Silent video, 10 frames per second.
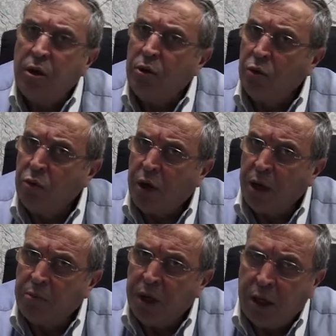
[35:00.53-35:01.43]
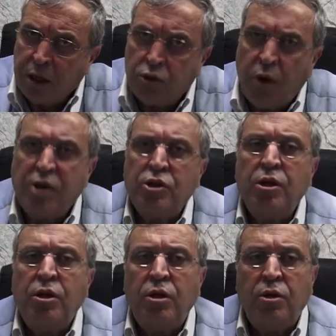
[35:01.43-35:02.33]
you can make
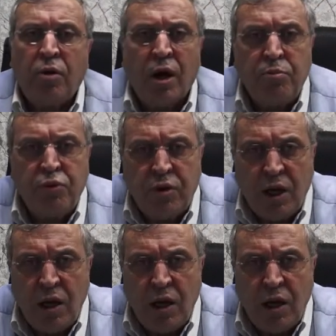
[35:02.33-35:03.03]
extraction, you can put